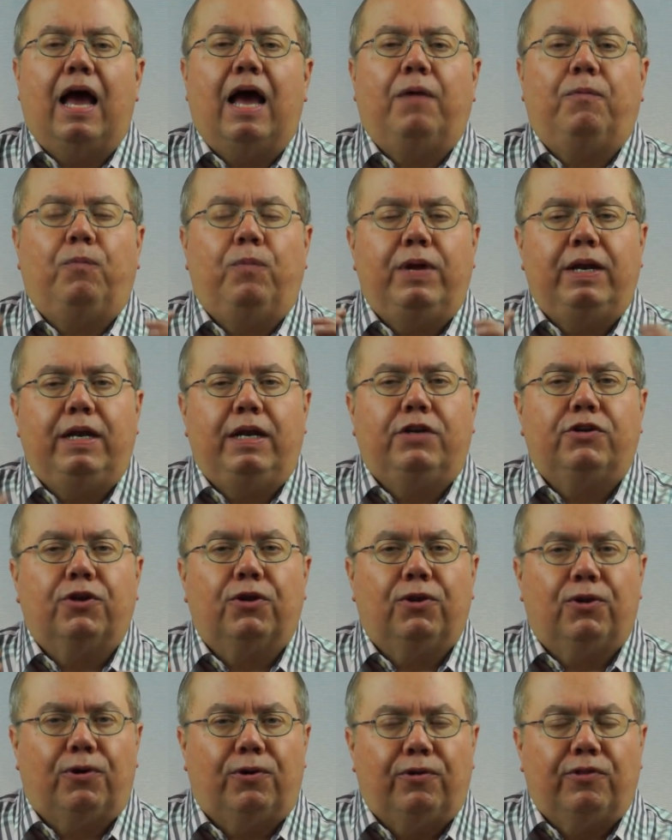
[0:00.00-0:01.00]
And we need
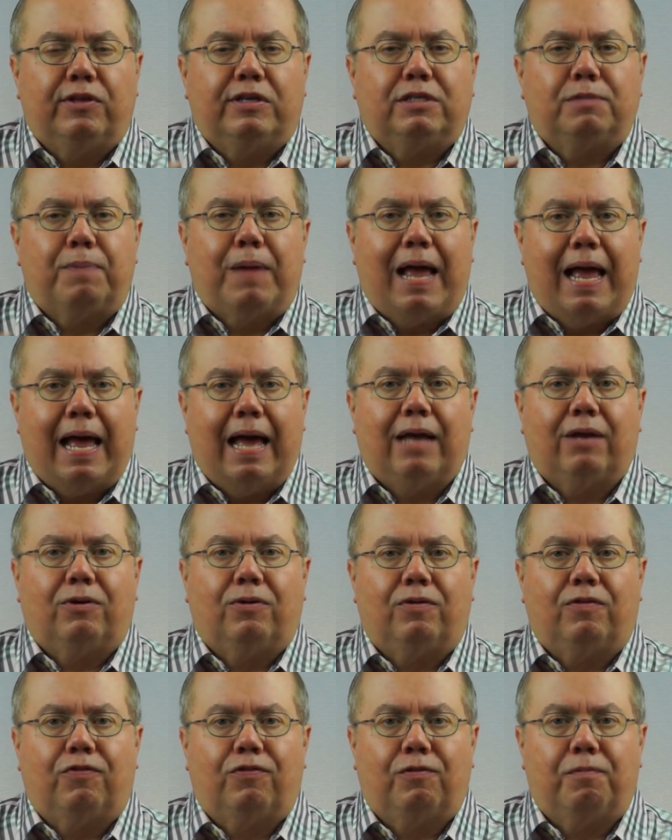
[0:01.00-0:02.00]
to learn this
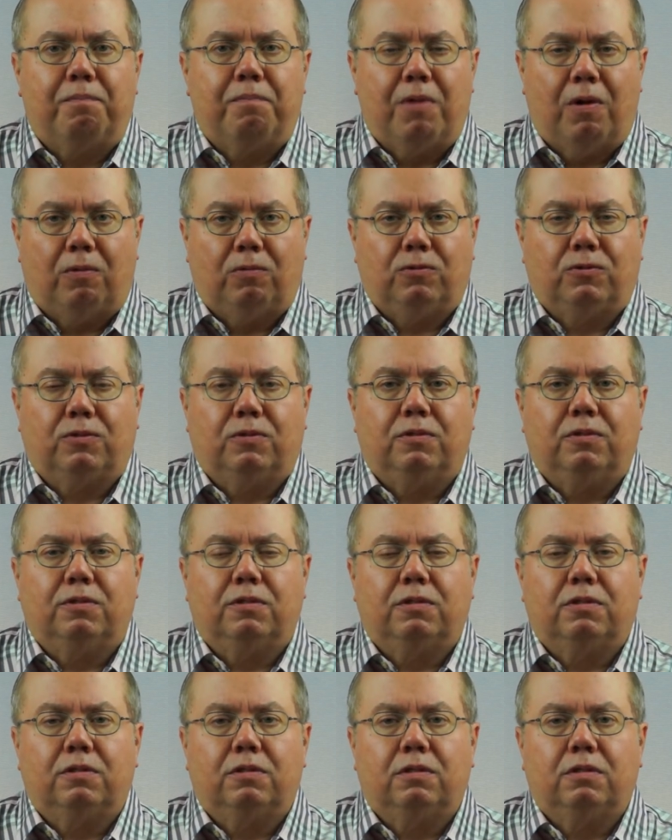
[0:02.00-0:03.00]
pattern from
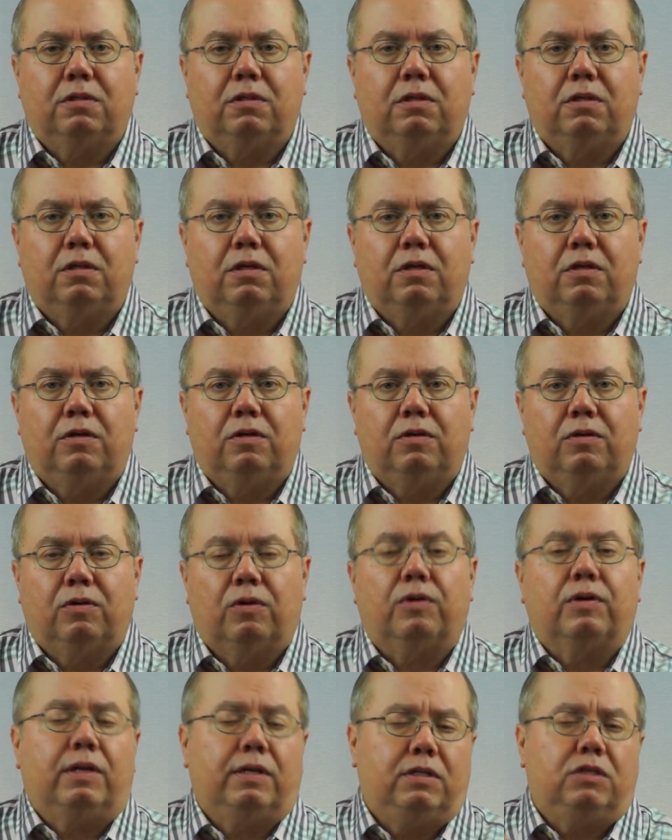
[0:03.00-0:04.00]
Moses,
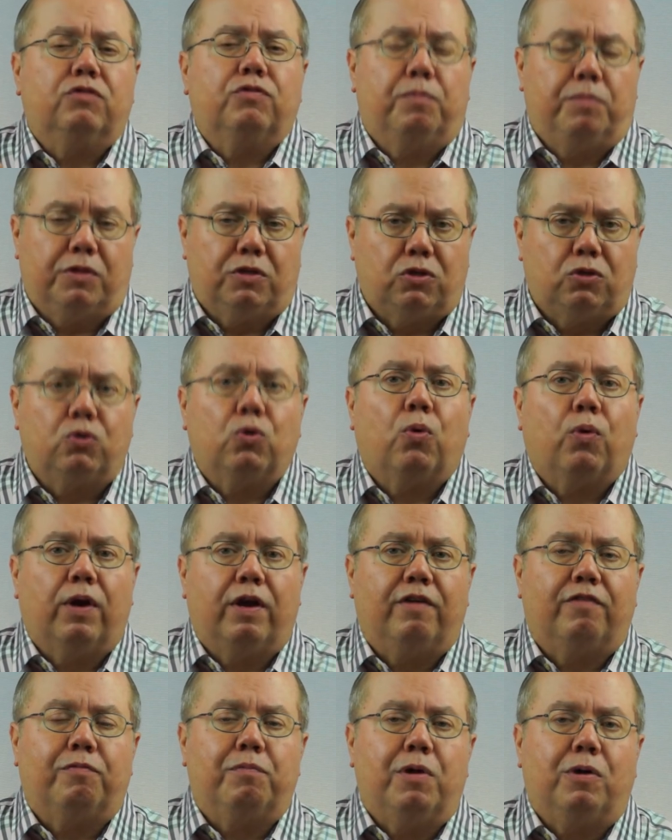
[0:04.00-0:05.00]
or at least from the
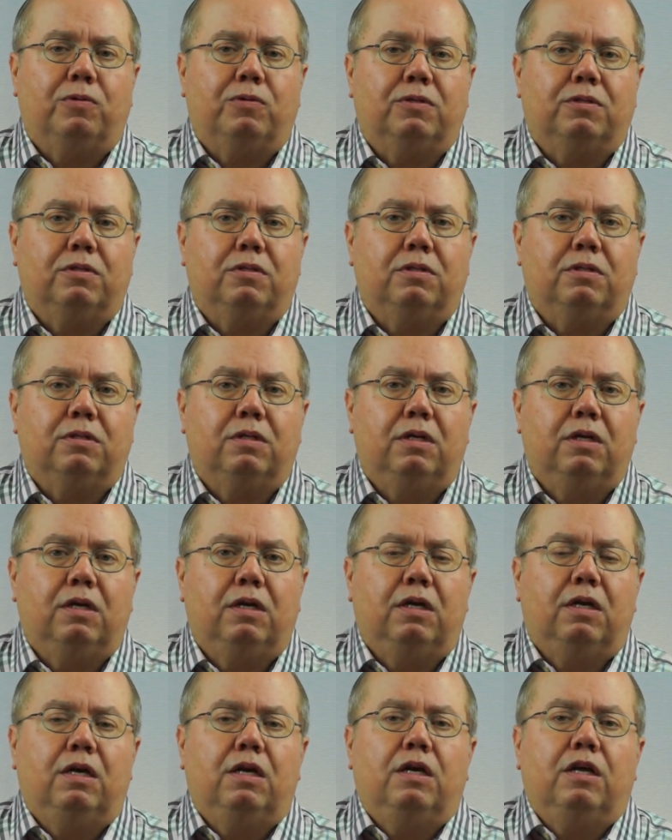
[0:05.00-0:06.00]
story of Moses,
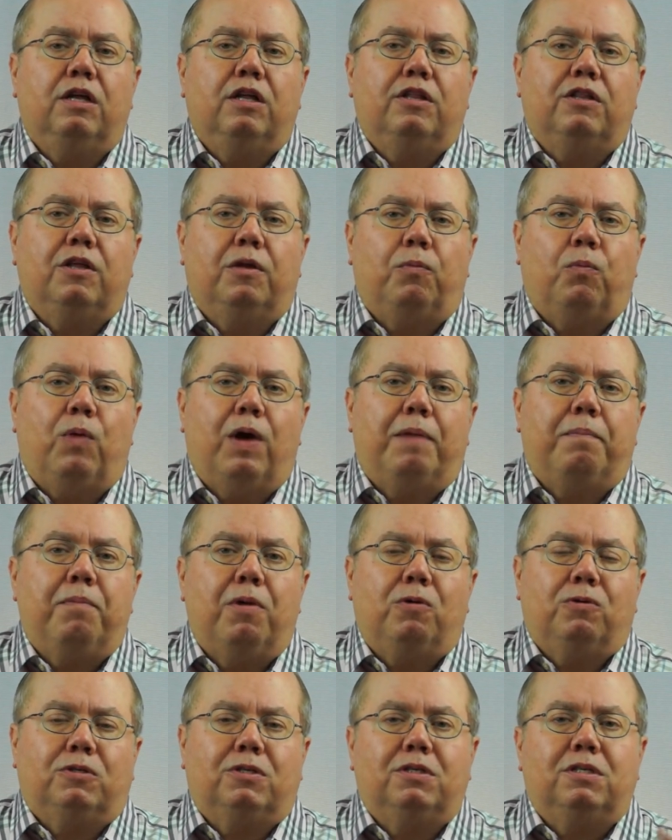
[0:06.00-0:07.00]
that what
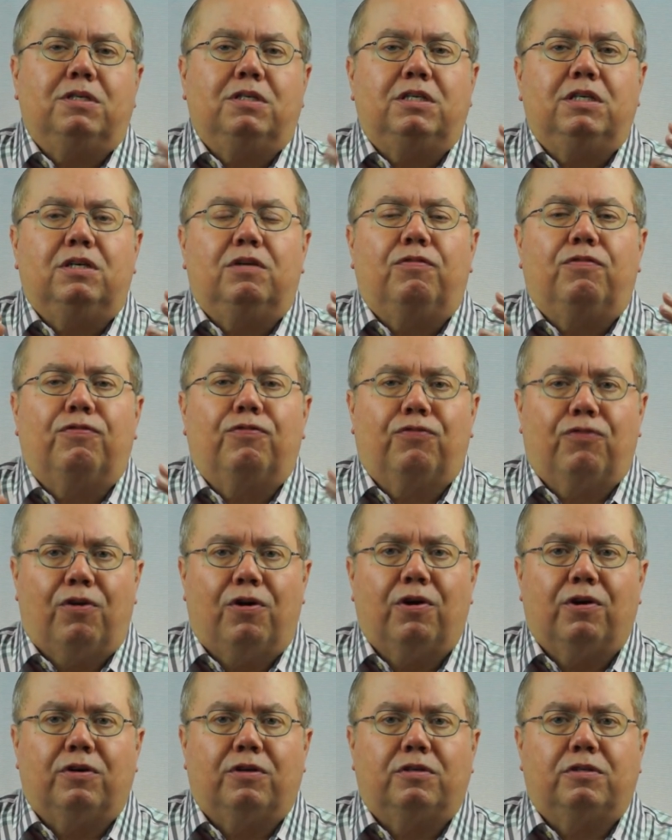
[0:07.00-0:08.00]
Moses did
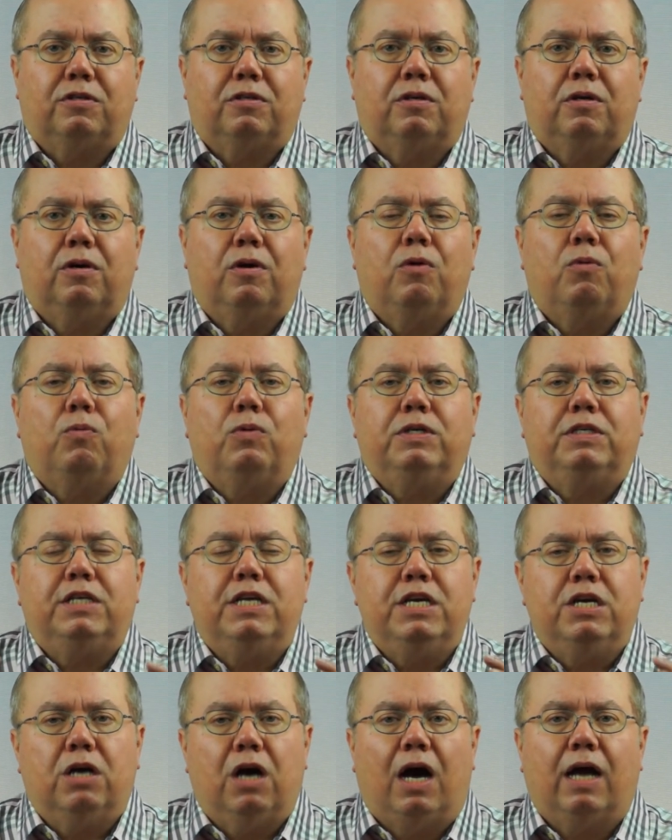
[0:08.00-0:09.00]
first was
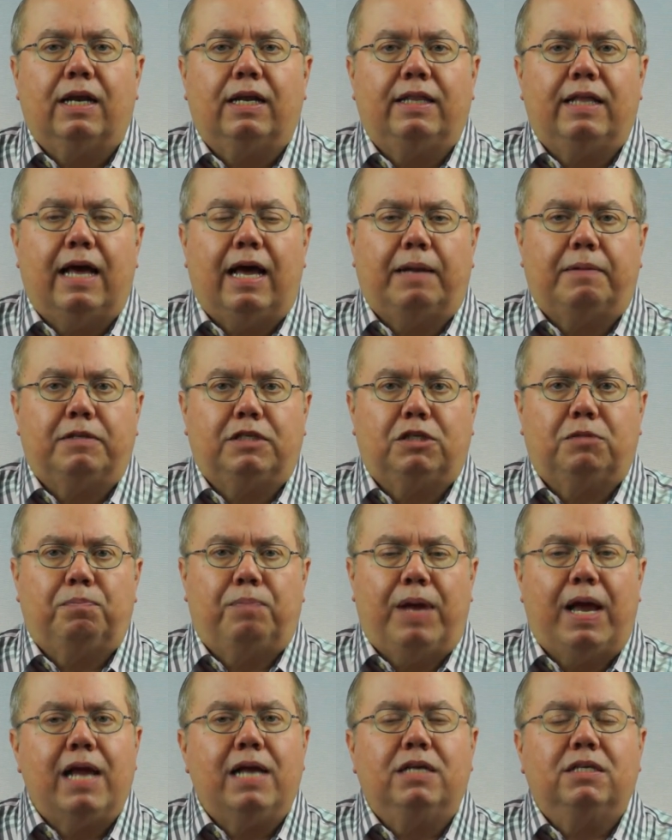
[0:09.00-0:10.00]
he got in that
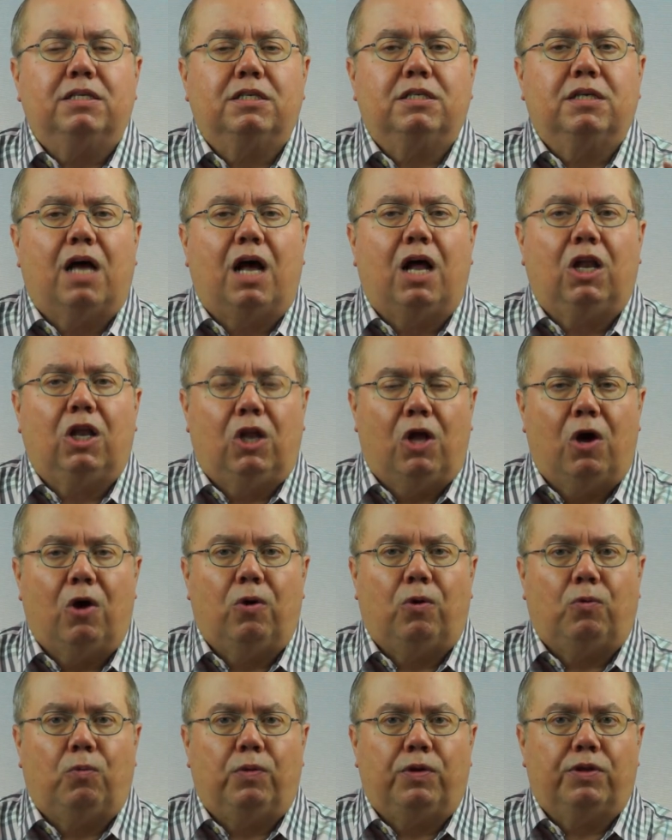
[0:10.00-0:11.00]
space
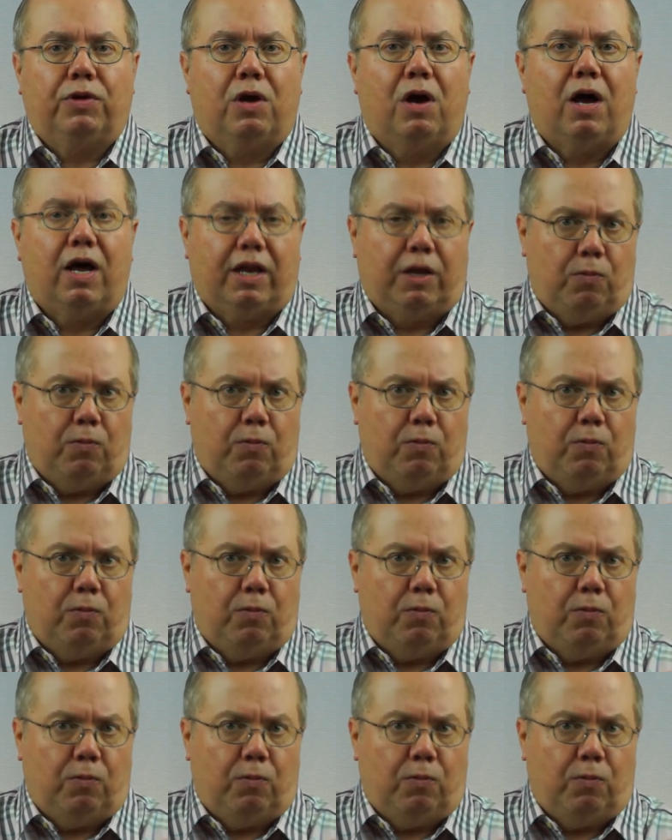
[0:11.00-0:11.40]
alone with God.